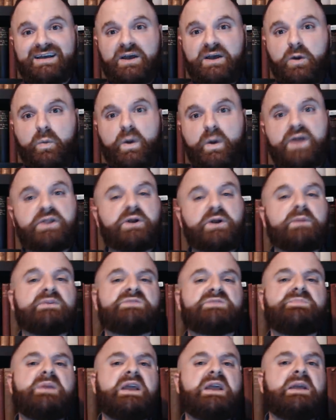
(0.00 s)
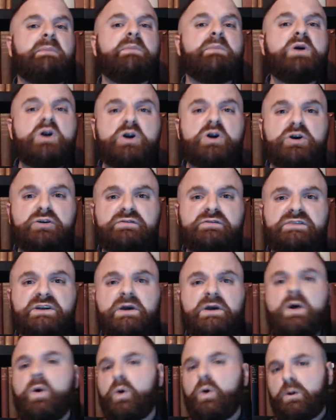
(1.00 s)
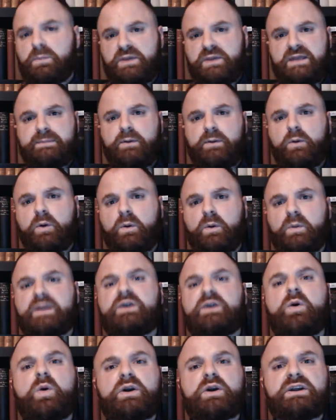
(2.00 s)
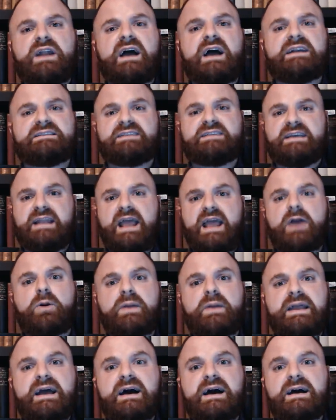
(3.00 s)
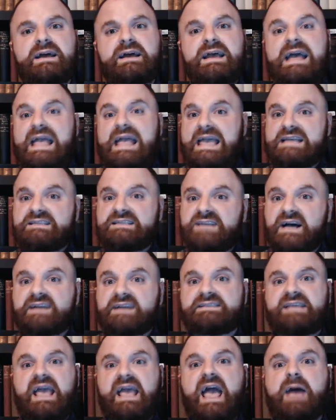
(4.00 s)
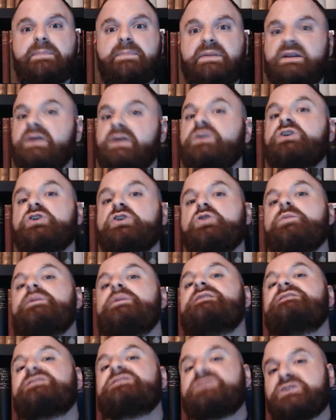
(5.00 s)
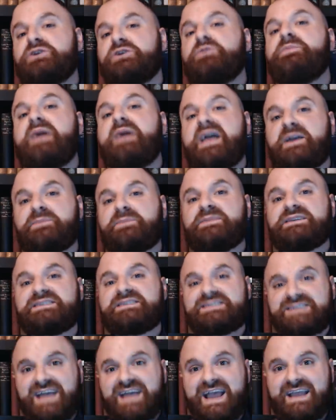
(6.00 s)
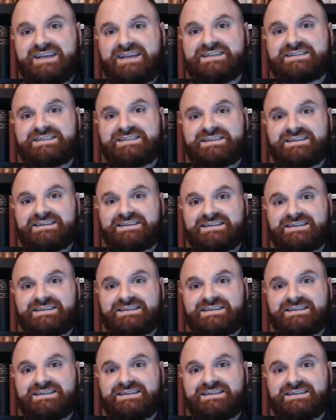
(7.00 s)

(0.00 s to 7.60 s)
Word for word: Whether it was being moved or people were reorganizing an area, it does happen. Humans do make mistakes.